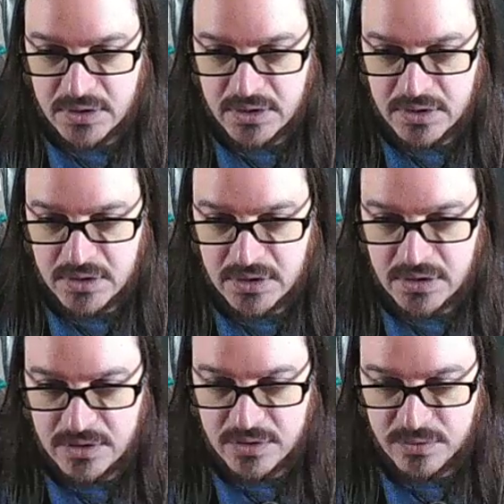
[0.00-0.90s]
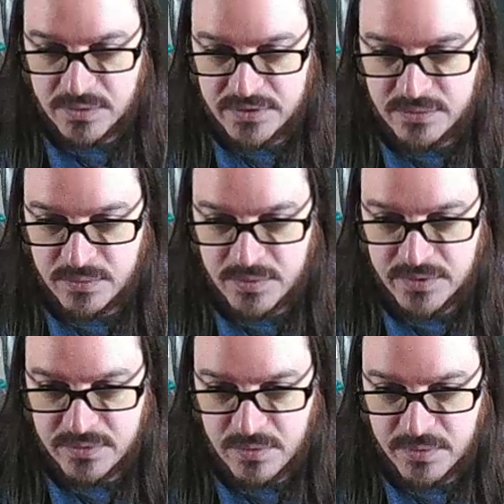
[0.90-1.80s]
And who else do we want to
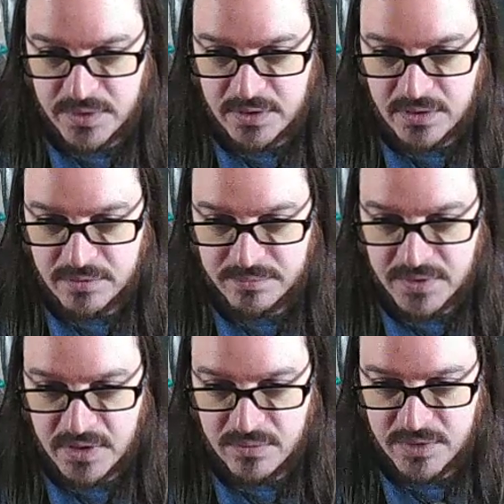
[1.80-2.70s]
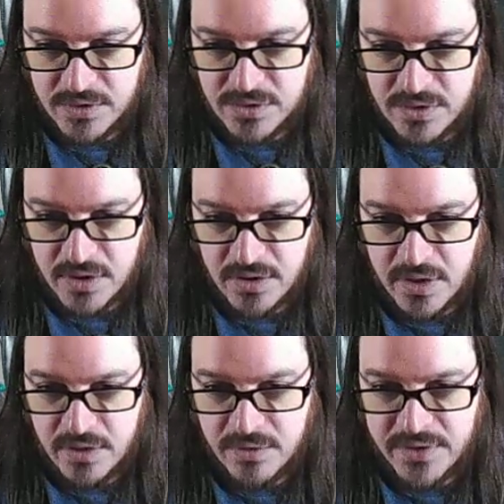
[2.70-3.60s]
throw in here? Not really sure. I
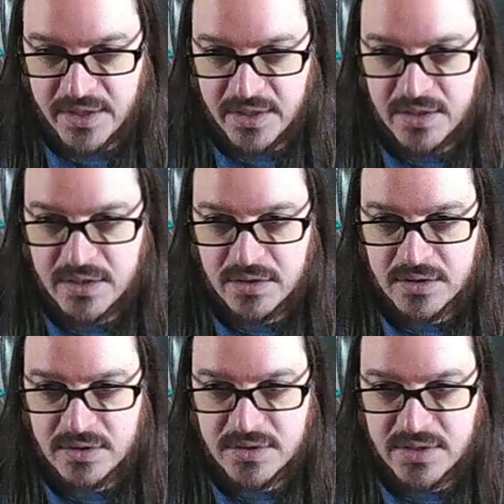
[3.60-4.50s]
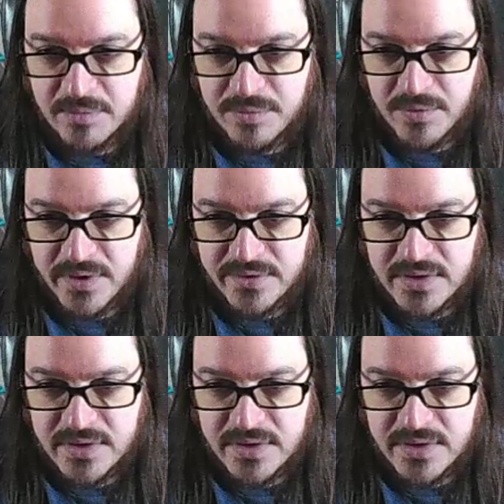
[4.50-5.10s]
don't think Deadpool has the